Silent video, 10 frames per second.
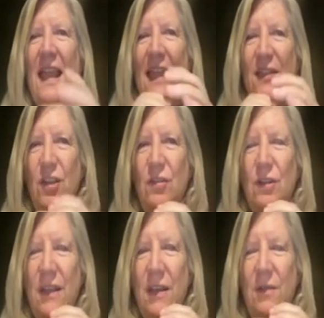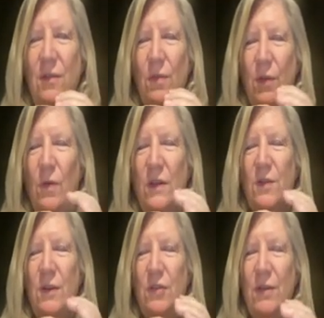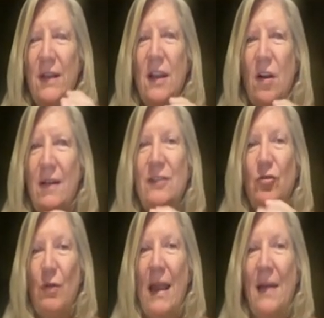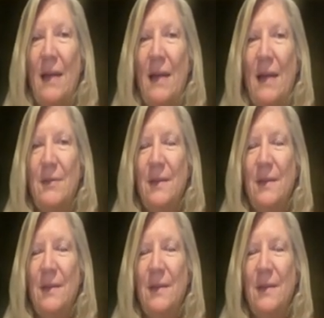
is usually the ones that we're treating are entrapped